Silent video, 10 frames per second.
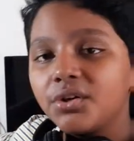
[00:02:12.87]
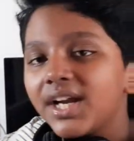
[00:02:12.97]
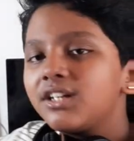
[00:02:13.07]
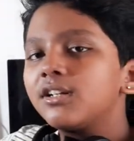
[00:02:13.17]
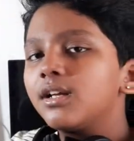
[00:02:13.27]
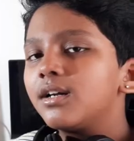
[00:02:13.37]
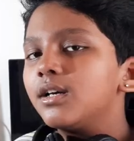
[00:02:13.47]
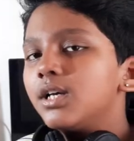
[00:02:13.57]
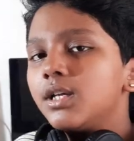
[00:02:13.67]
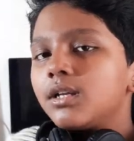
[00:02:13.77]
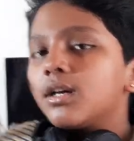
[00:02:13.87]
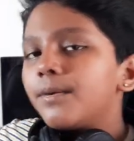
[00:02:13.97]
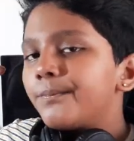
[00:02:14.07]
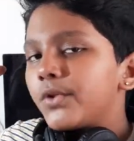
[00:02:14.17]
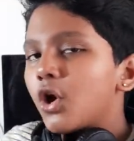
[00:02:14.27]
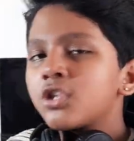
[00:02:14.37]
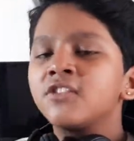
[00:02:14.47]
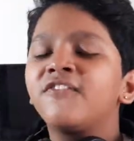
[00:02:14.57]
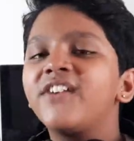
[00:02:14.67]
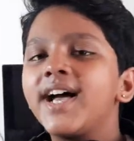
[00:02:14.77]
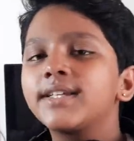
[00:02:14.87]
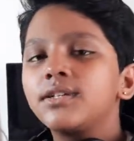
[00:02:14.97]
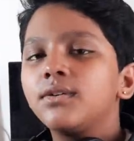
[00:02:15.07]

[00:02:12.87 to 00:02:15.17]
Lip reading: get to learn lots of facts,